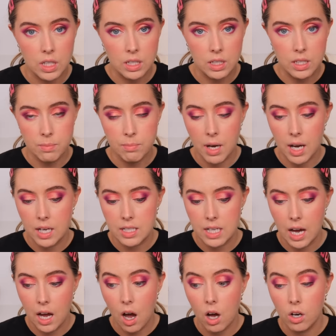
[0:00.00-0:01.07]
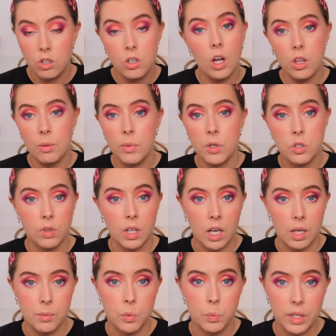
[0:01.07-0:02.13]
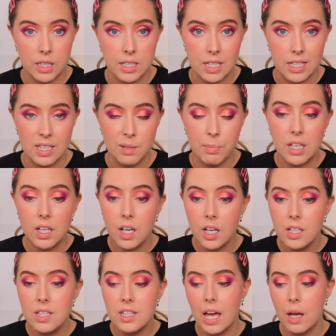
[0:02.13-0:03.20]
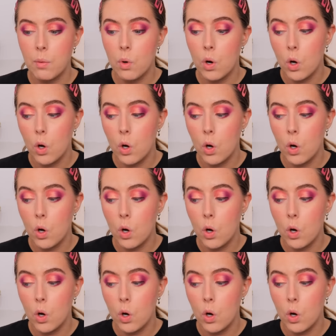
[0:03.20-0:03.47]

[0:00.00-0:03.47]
in this murder are not the most reliable witnesses because they